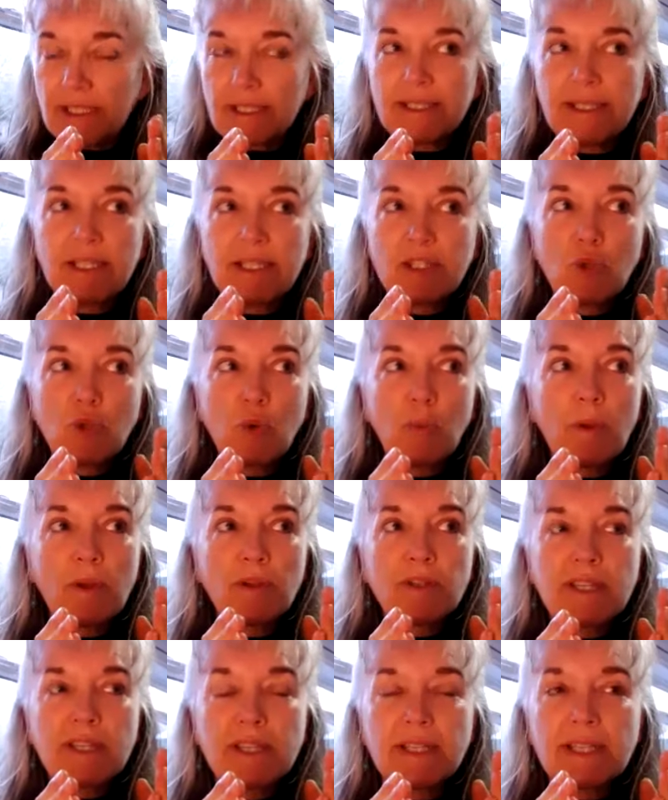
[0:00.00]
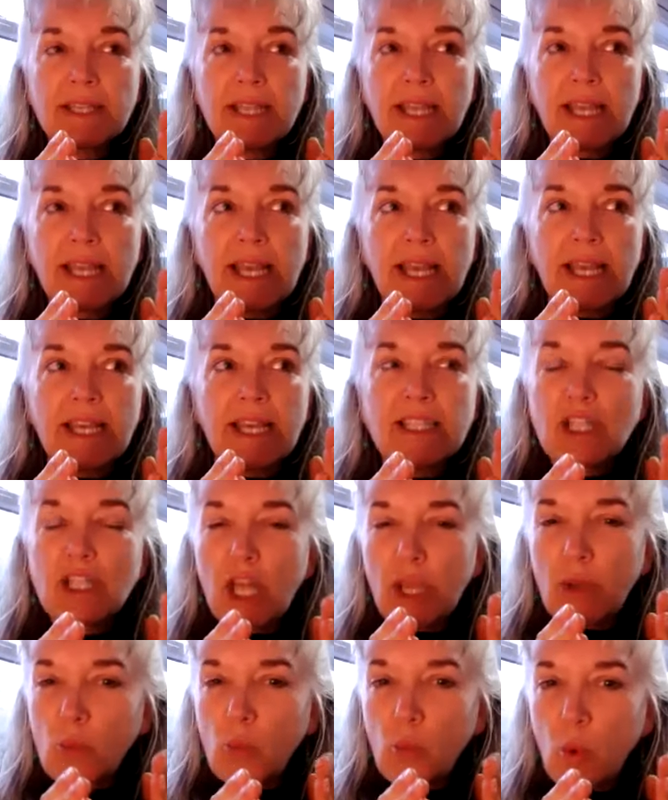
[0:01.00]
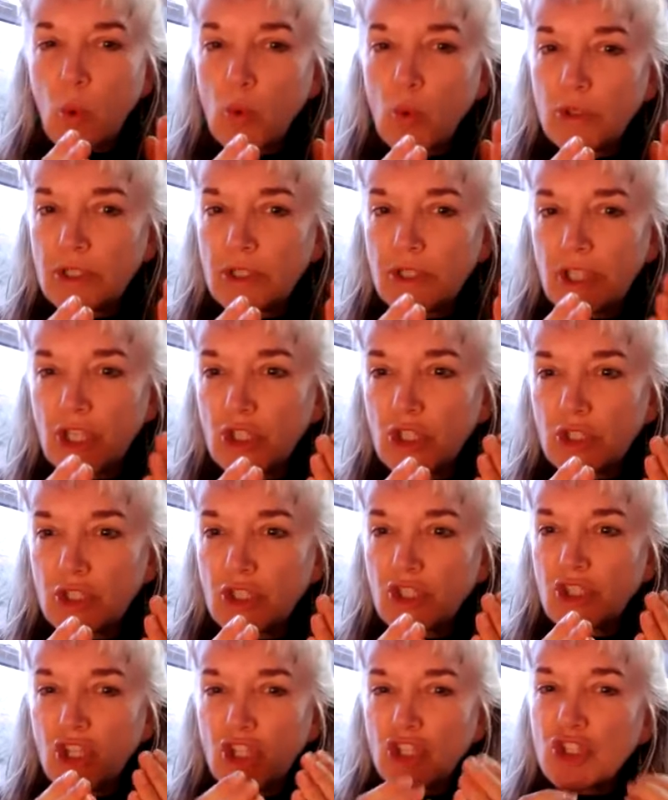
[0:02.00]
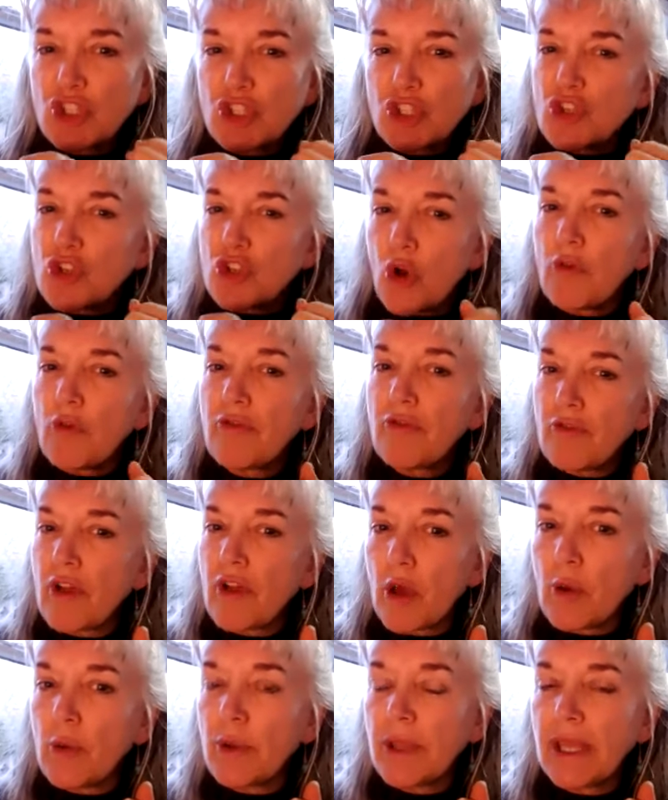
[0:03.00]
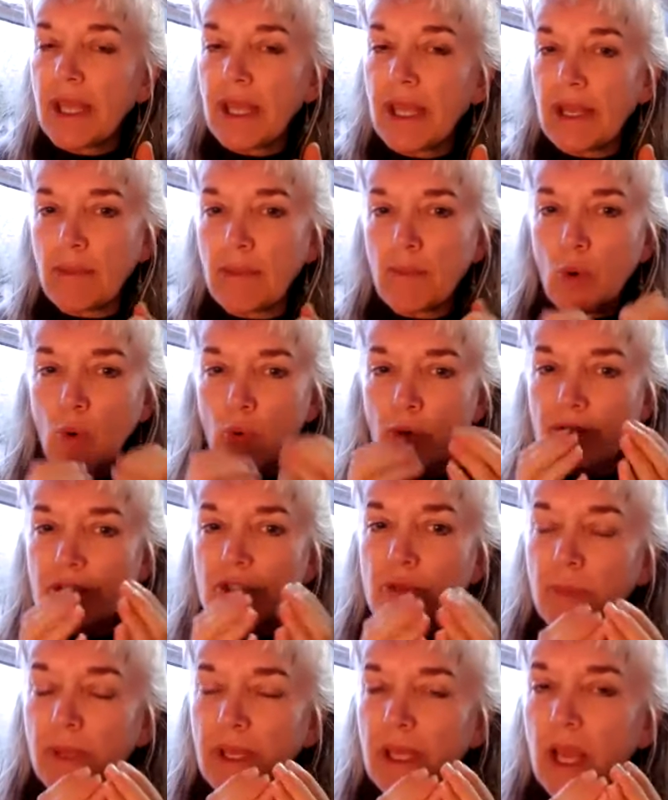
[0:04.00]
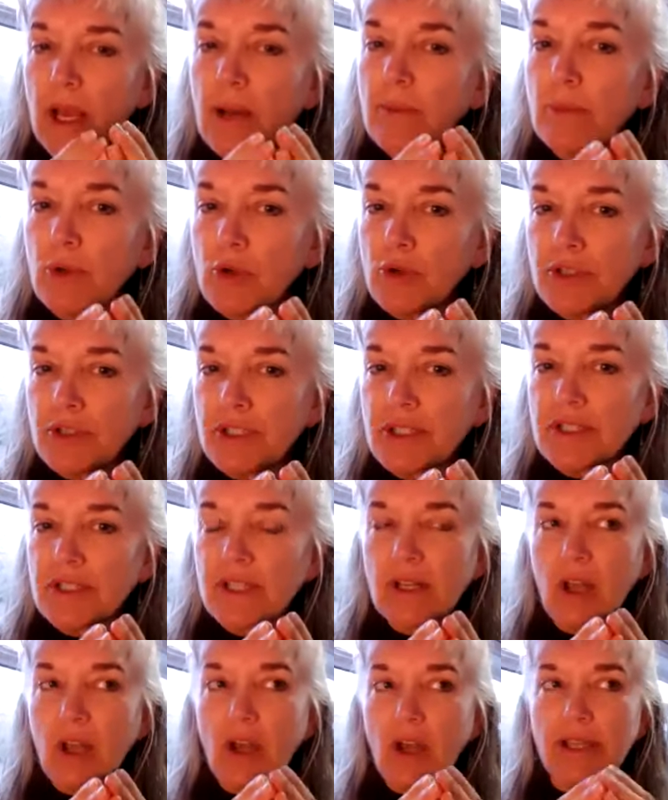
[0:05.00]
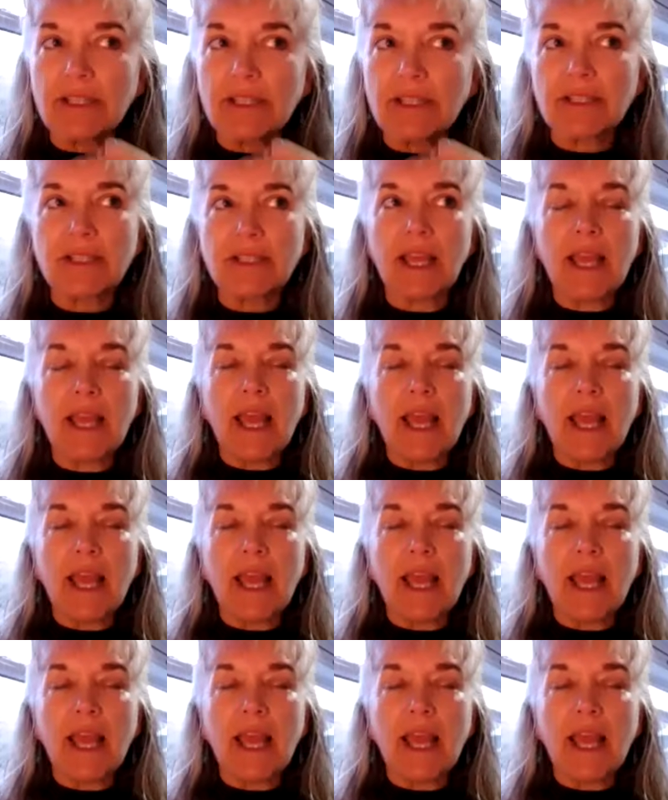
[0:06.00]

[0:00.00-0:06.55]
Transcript: It's almost, it's like water that's not flowing anymore, and it's become crystallized,